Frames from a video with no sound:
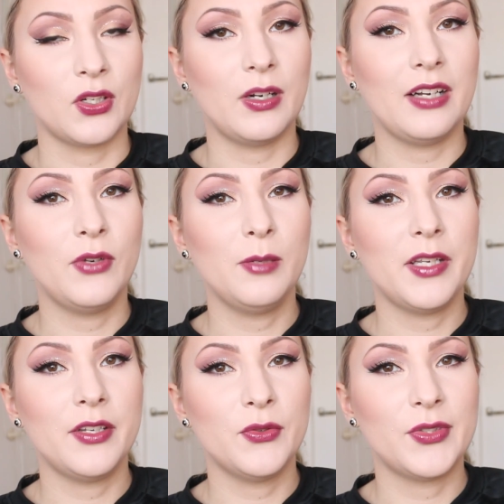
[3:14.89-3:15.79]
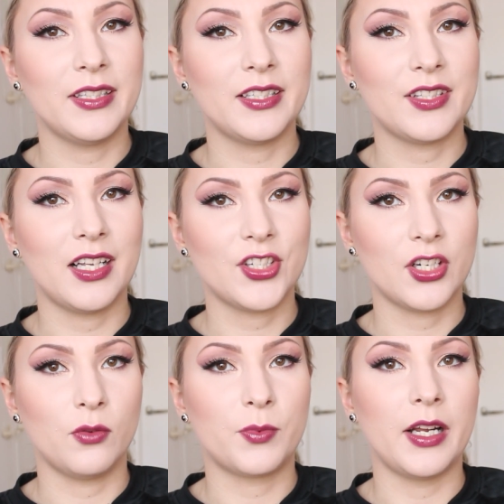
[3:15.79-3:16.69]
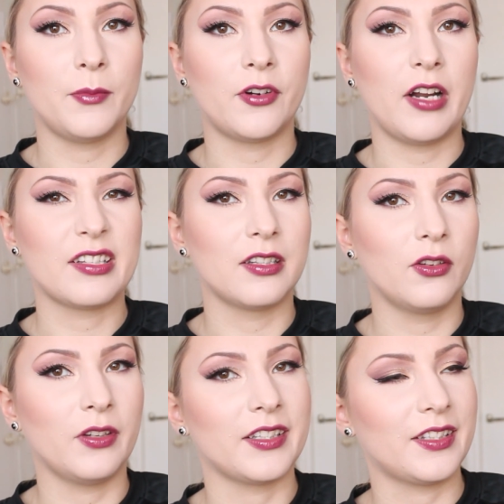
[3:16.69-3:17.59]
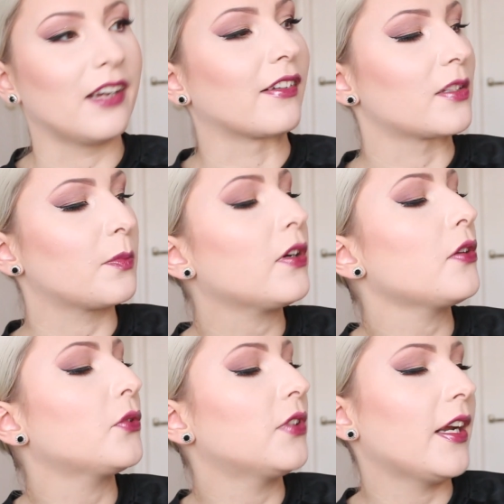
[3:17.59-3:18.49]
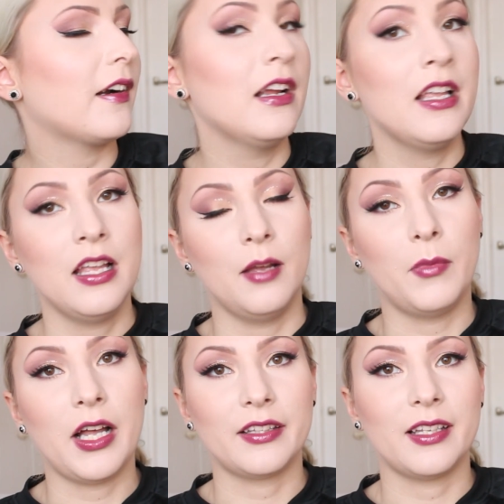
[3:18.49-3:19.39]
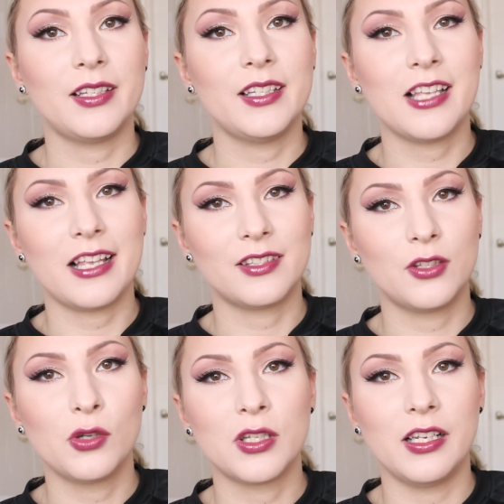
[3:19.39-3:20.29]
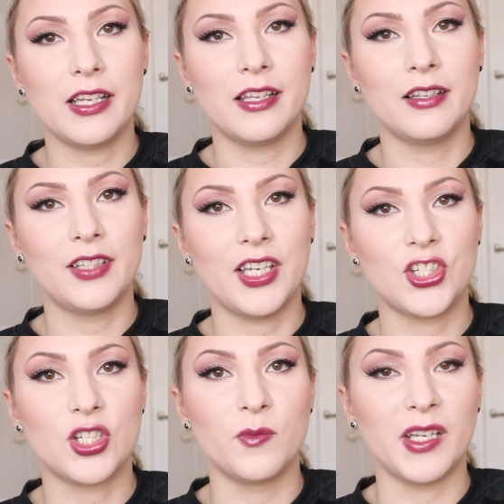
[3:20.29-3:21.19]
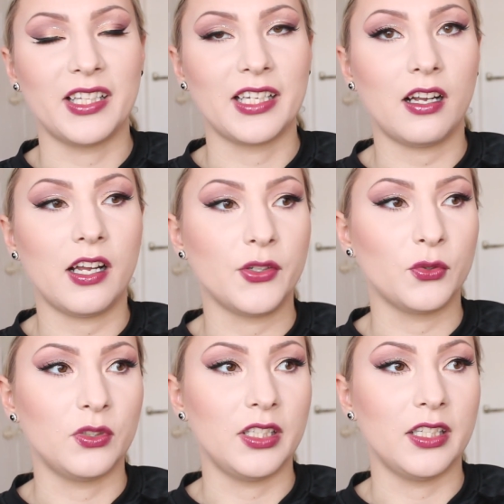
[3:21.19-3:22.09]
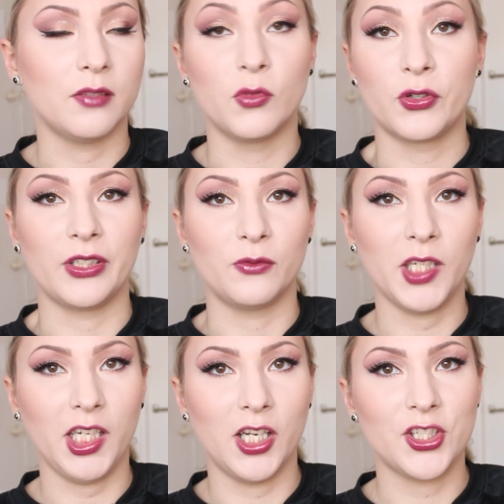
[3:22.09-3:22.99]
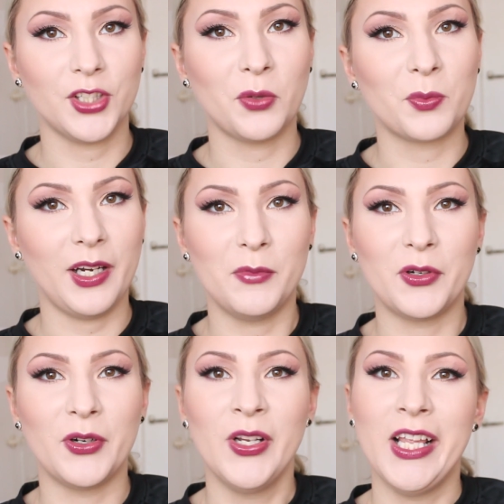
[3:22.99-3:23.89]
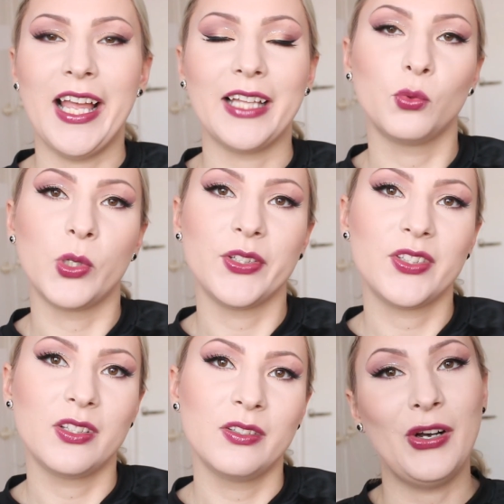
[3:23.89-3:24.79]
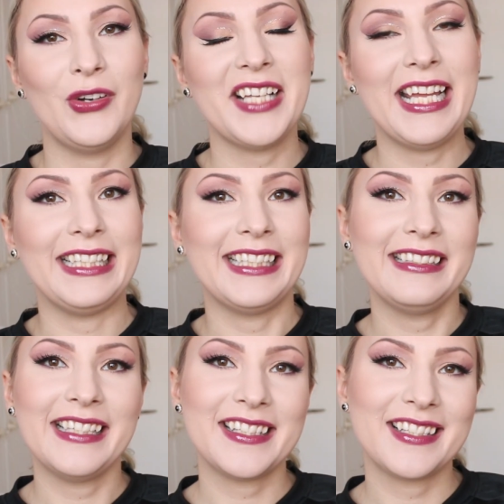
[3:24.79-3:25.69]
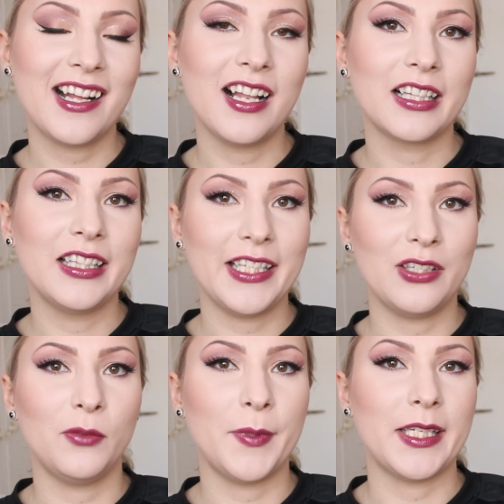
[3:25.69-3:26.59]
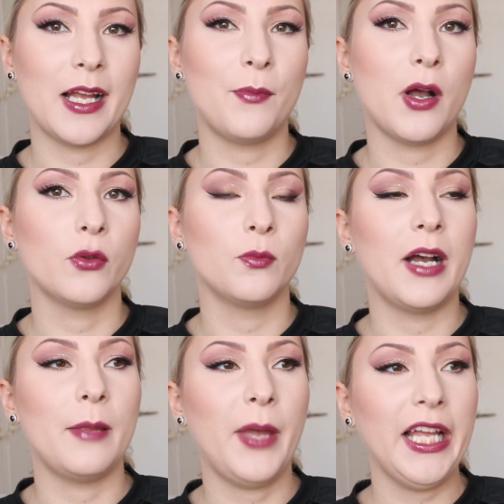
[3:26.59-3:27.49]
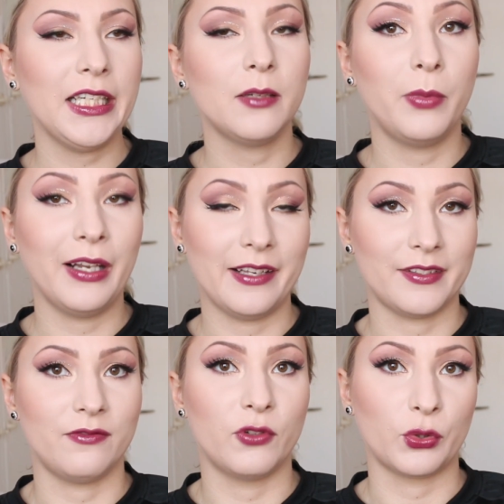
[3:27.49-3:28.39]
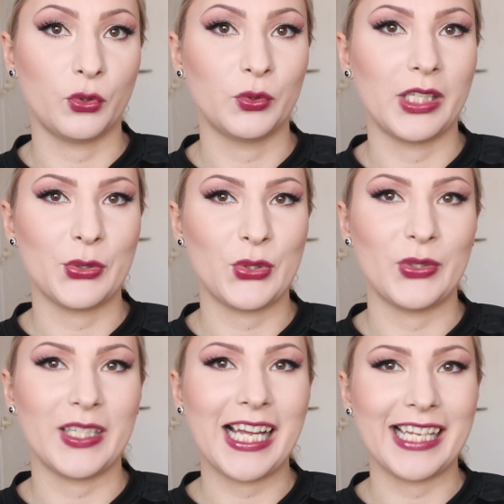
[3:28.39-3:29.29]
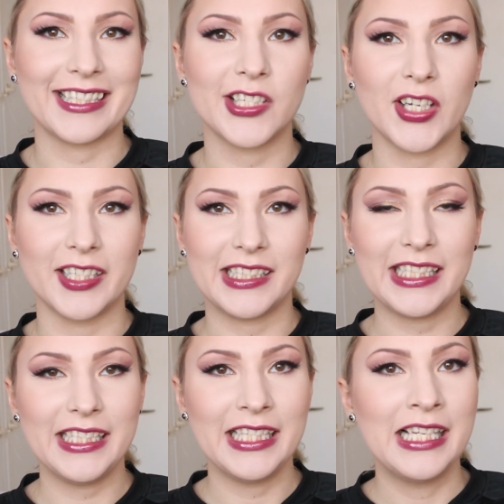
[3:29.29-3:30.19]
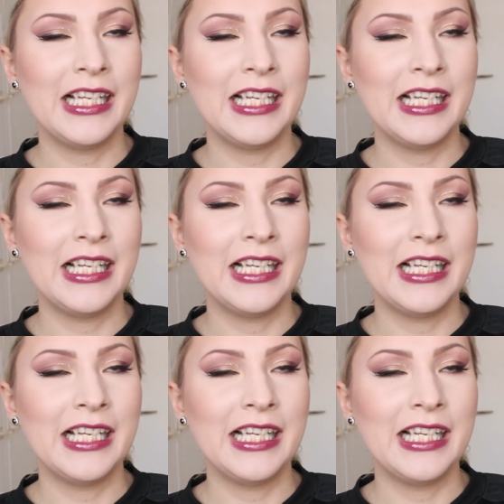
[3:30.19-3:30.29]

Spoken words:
So I will be using this eyeshadow primer as long as there is product there, but this has totally taught me that I don't need more than 1 eyeshadow primer at once. Okay, then let's talk a little bit about my panning plans for 2019.